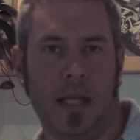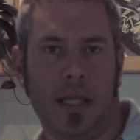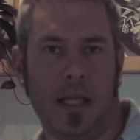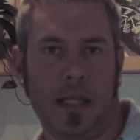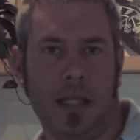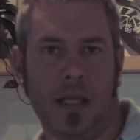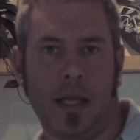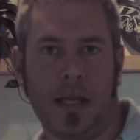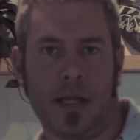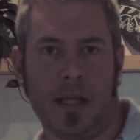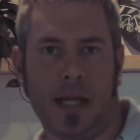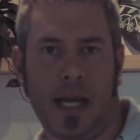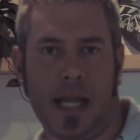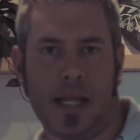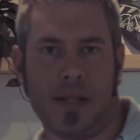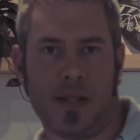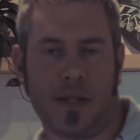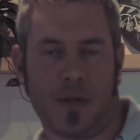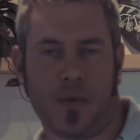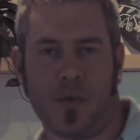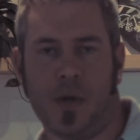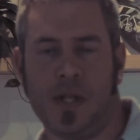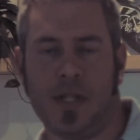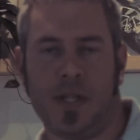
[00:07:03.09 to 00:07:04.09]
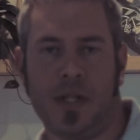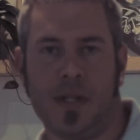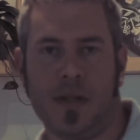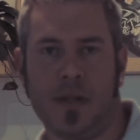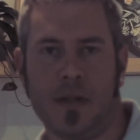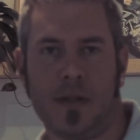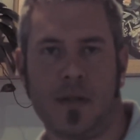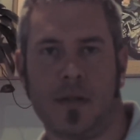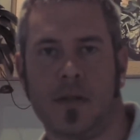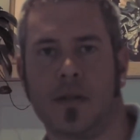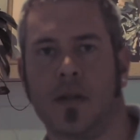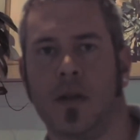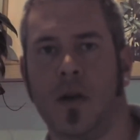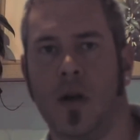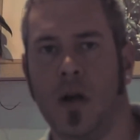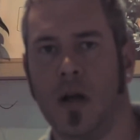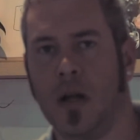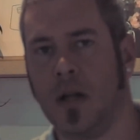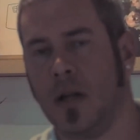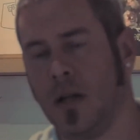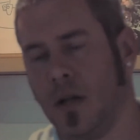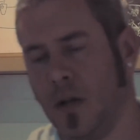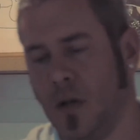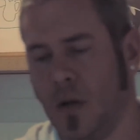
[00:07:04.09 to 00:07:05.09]
You're going to need syringes.
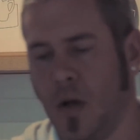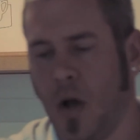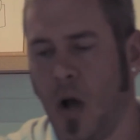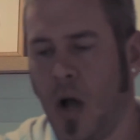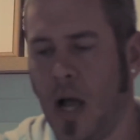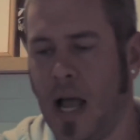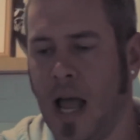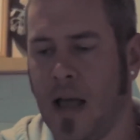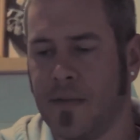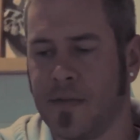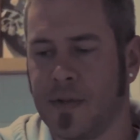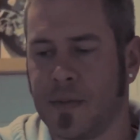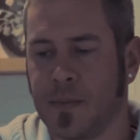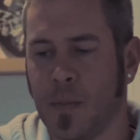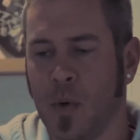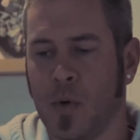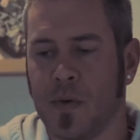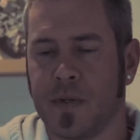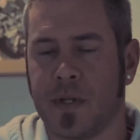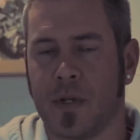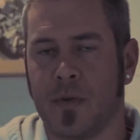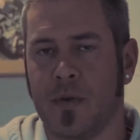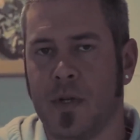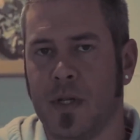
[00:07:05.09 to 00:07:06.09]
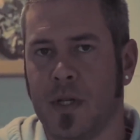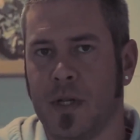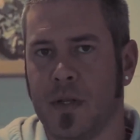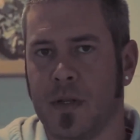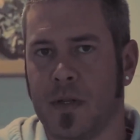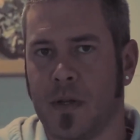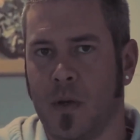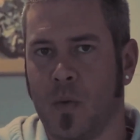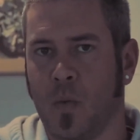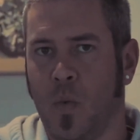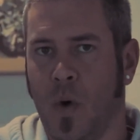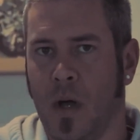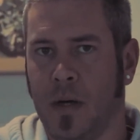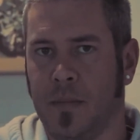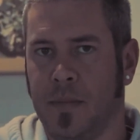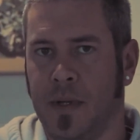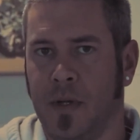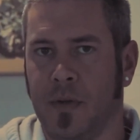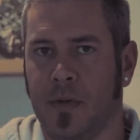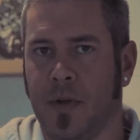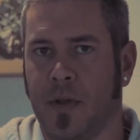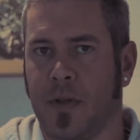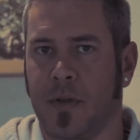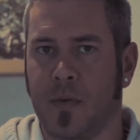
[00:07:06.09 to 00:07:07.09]
I have small syringes, so
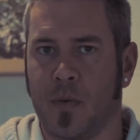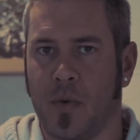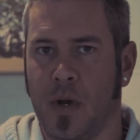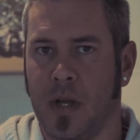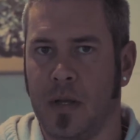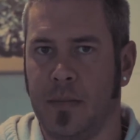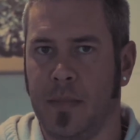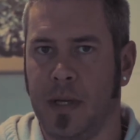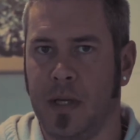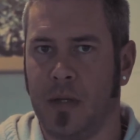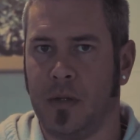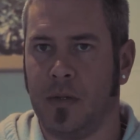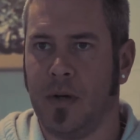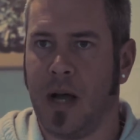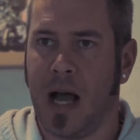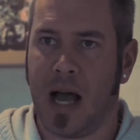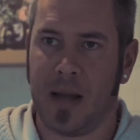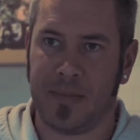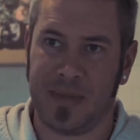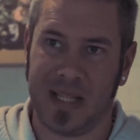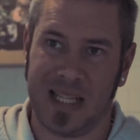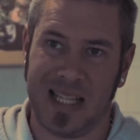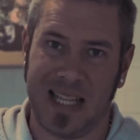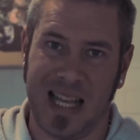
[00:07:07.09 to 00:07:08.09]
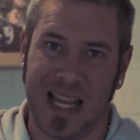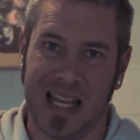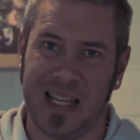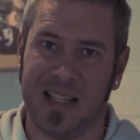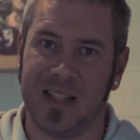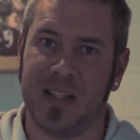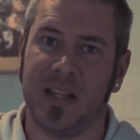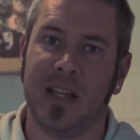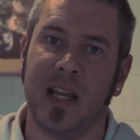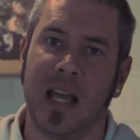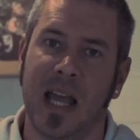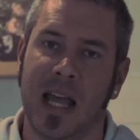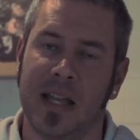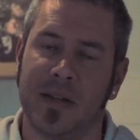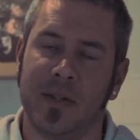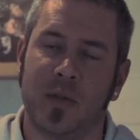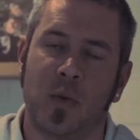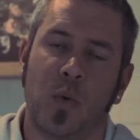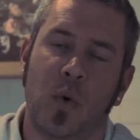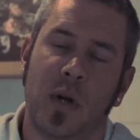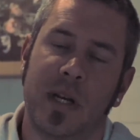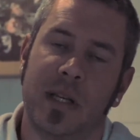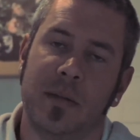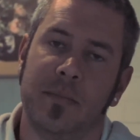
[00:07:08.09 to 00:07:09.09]
1ml to 3ml, up to 10 and
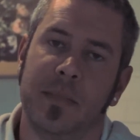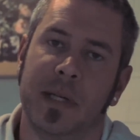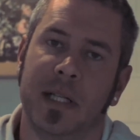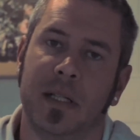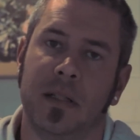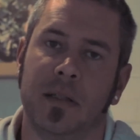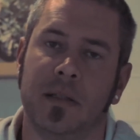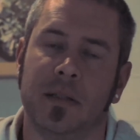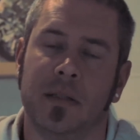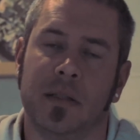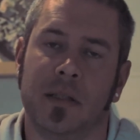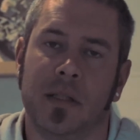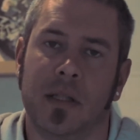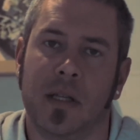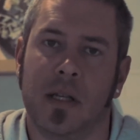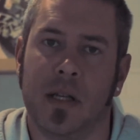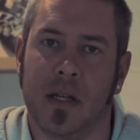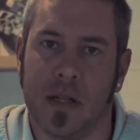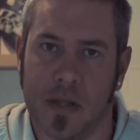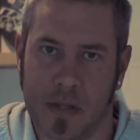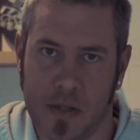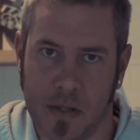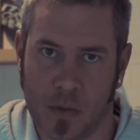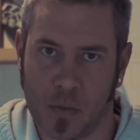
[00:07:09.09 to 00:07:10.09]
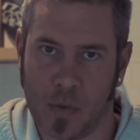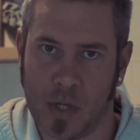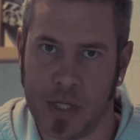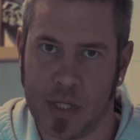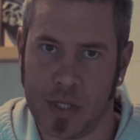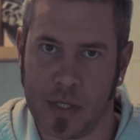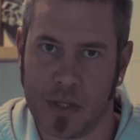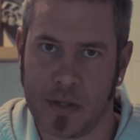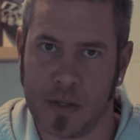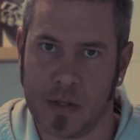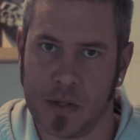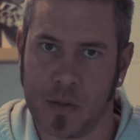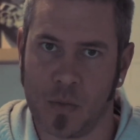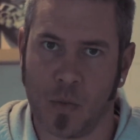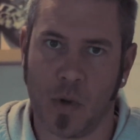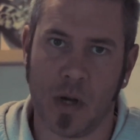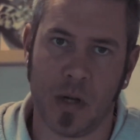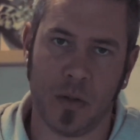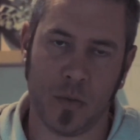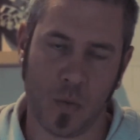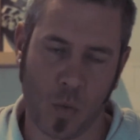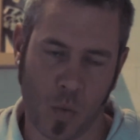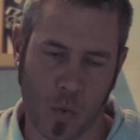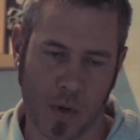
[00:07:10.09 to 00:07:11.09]
20ml syringes as
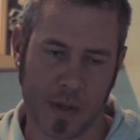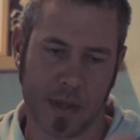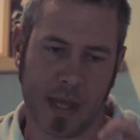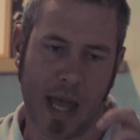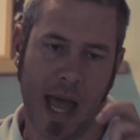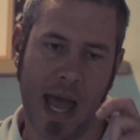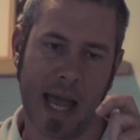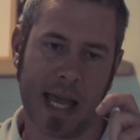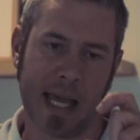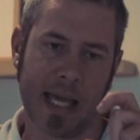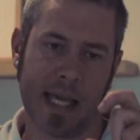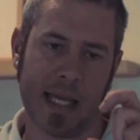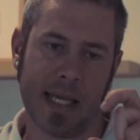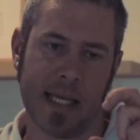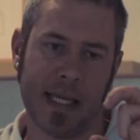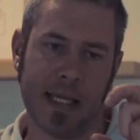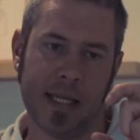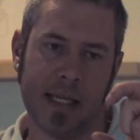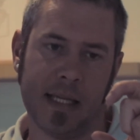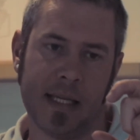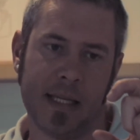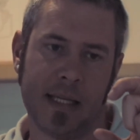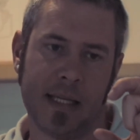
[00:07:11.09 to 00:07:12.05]
well, with a